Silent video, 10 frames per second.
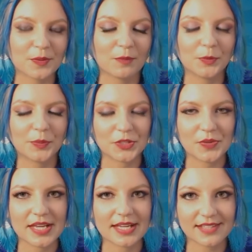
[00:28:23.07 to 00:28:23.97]
We will be
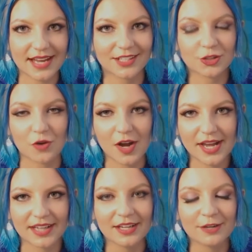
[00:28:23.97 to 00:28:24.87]
doing a second
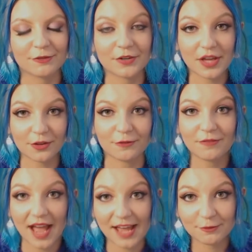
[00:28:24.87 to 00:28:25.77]
drawing for another
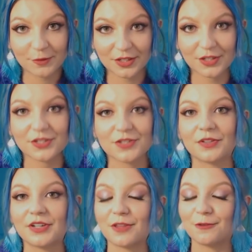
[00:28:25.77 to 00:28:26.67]
5 winners
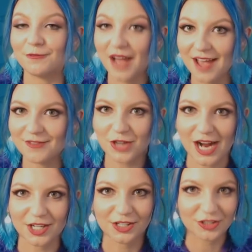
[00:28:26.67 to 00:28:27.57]
for another 5
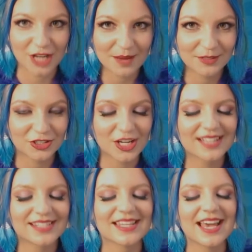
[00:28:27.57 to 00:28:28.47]
attraction enchantment
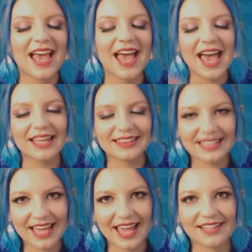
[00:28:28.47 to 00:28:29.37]
chests at
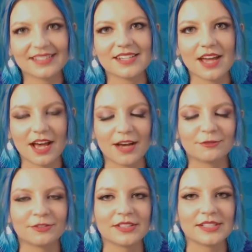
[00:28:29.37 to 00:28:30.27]
the end
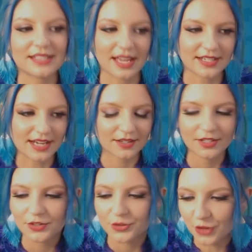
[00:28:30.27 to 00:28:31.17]
of Sunday.
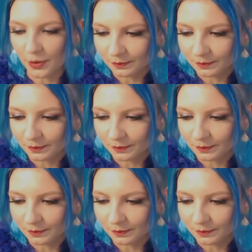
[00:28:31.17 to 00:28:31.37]
So